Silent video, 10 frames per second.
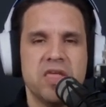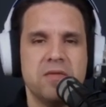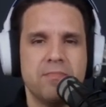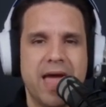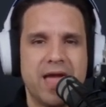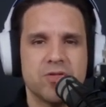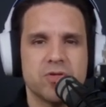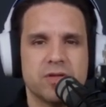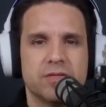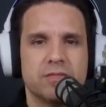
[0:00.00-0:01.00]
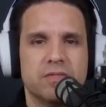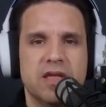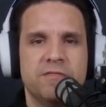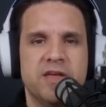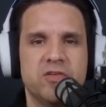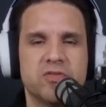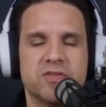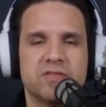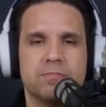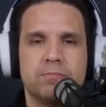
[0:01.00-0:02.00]
Imagine if he
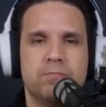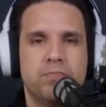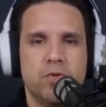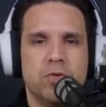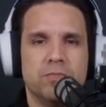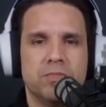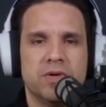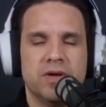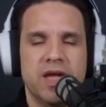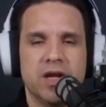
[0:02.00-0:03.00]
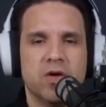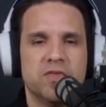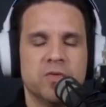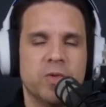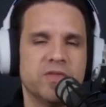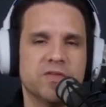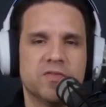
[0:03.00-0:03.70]
just, boom, and goes and wins a